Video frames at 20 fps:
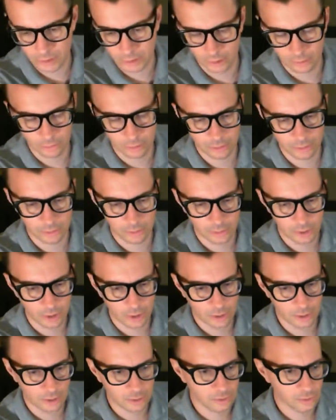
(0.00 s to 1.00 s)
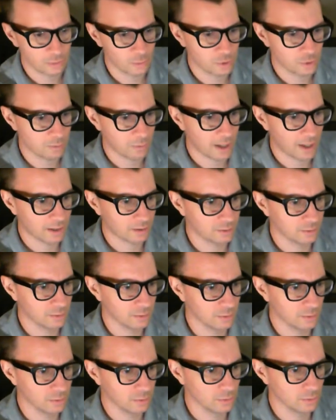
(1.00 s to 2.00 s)
I'm going to switch back
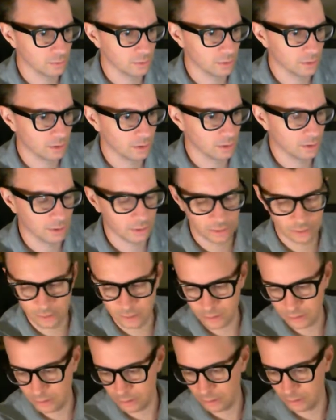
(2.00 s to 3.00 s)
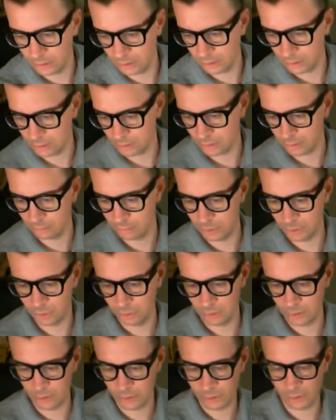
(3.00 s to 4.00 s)
to the computer
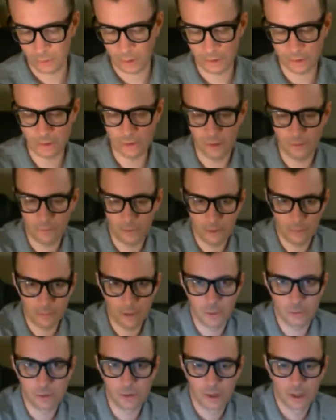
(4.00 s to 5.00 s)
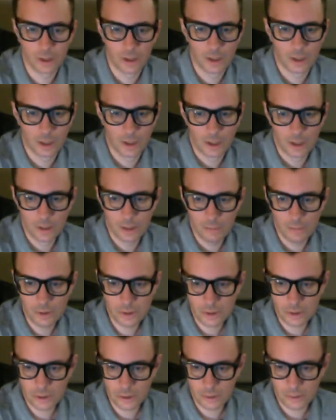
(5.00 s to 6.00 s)
here so I can see if anybody was
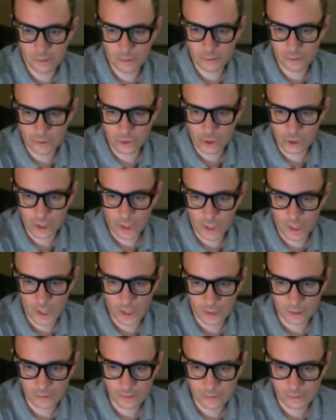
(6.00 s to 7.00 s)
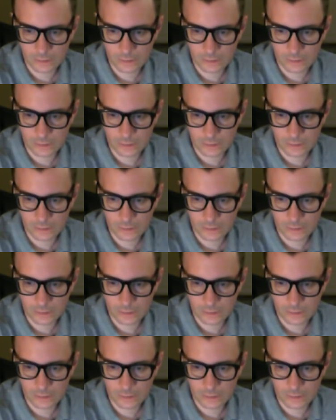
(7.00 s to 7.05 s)
mentioning anything in the chat.